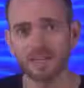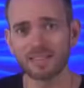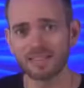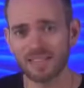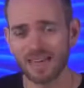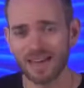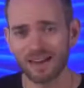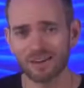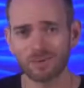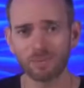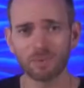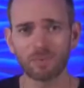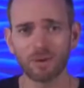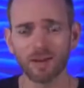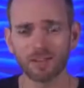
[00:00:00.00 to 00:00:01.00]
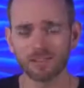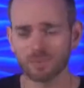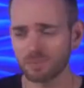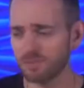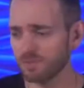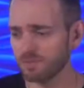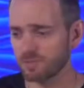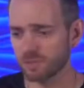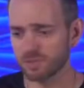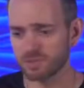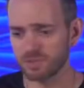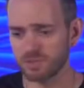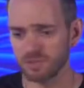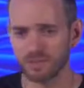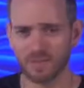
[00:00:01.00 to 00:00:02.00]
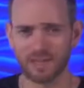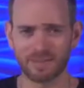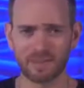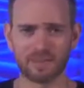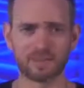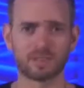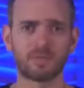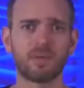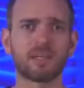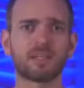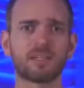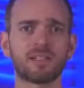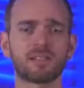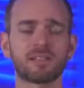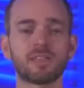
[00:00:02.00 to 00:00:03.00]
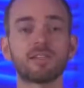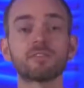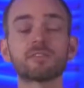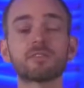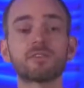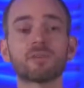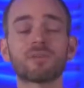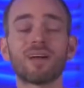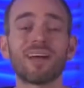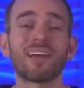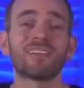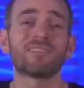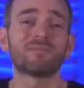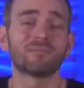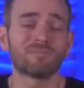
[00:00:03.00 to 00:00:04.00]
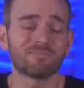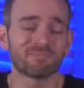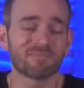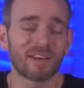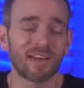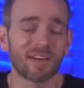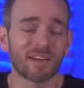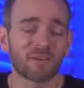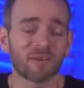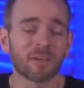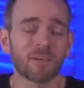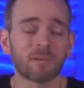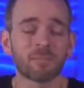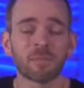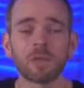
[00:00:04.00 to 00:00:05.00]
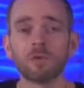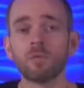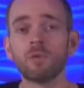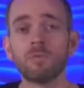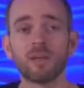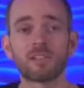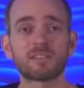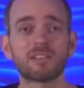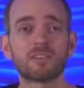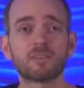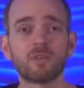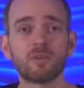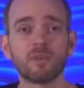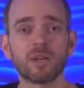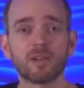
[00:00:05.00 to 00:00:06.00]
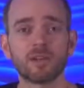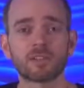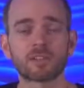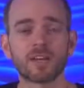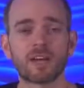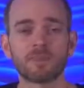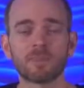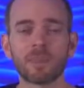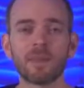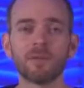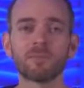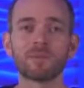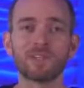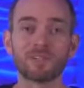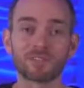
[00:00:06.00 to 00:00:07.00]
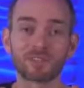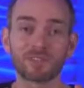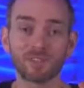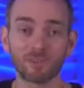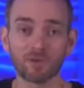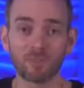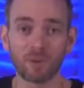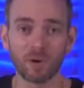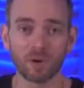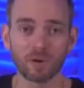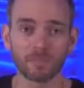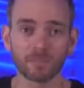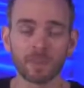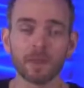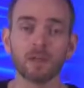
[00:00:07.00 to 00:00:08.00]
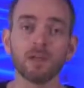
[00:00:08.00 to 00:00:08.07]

crazy. How could we possibly afford to do that? That doesn't make any sense. You're right, I agree. Wouldn't make sense to do that all the time. But here's the cool part.